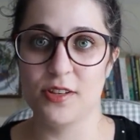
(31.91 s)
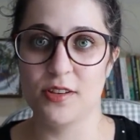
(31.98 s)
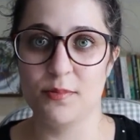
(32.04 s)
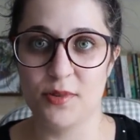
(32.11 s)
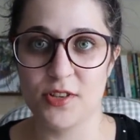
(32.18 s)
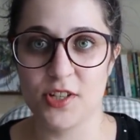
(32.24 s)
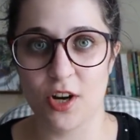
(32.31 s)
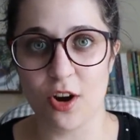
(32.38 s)
the
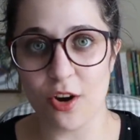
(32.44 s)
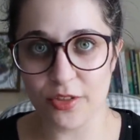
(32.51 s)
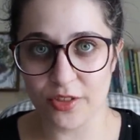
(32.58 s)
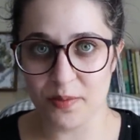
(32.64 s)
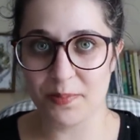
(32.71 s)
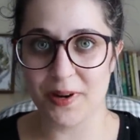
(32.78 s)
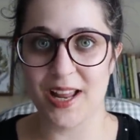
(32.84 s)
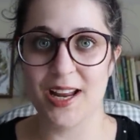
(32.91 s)
music on
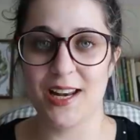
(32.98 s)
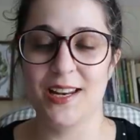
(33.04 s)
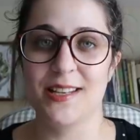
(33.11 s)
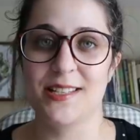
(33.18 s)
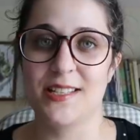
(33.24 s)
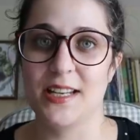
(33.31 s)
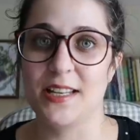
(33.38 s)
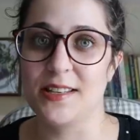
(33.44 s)
the
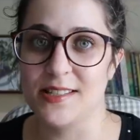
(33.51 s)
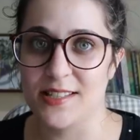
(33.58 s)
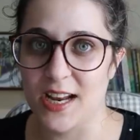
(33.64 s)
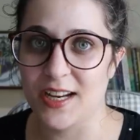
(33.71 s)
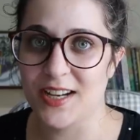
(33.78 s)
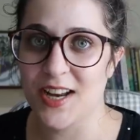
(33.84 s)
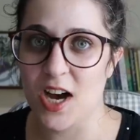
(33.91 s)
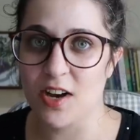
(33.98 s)
playlist in the
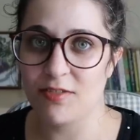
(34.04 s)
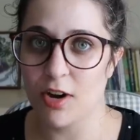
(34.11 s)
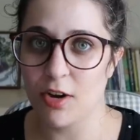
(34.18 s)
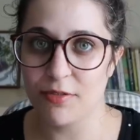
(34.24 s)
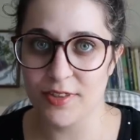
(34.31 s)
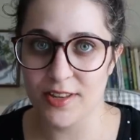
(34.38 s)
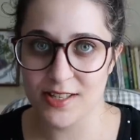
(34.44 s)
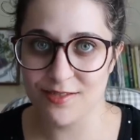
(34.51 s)
second half
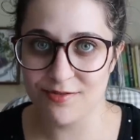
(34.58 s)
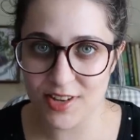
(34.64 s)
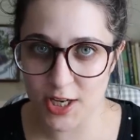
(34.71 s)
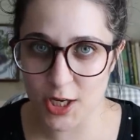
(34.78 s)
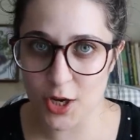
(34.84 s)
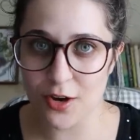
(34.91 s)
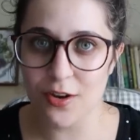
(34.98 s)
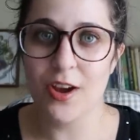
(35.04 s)
of this
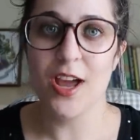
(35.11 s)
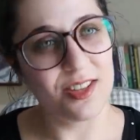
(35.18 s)
video.